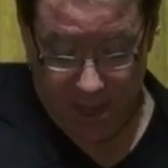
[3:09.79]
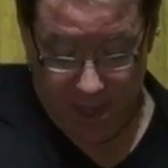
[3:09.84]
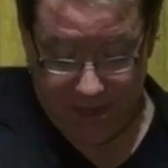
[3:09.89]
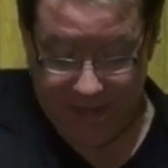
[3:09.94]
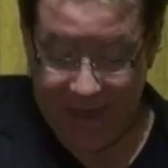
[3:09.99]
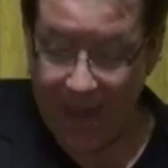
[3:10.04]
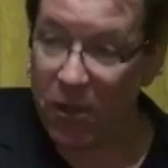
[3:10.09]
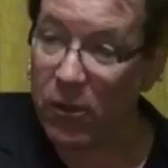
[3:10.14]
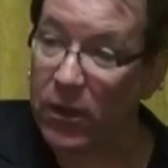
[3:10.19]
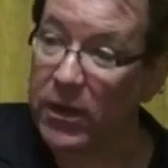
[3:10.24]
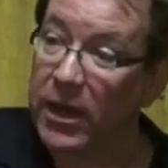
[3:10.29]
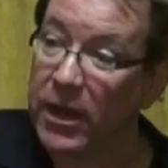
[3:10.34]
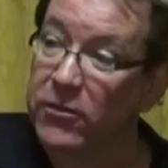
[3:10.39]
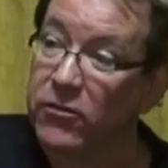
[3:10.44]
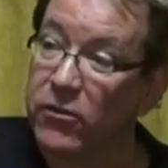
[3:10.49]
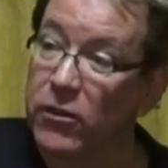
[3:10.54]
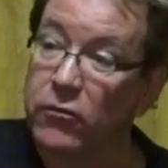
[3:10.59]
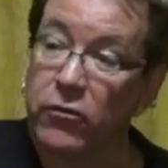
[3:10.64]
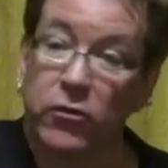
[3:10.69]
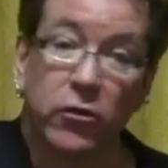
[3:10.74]
Now I'd like
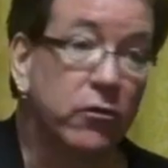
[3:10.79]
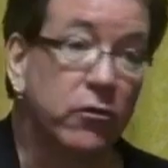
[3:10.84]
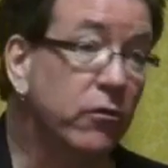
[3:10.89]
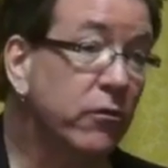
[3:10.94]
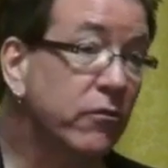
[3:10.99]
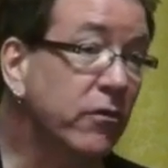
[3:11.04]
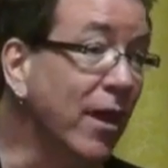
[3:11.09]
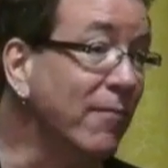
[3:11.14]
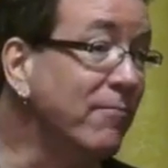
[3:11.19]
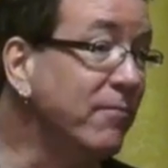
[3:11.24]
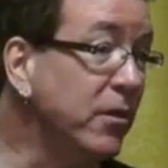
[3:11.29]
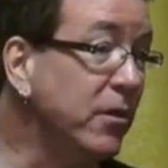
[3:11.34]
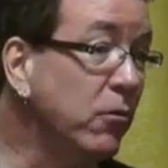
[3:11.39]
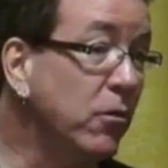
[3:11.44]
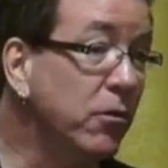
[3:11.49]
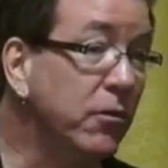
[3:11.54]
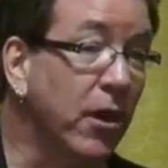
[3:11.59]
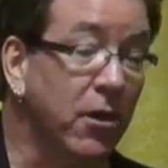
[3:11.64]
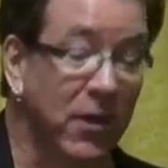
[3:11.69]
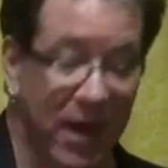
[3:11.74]
to introduce Tom Finholt, our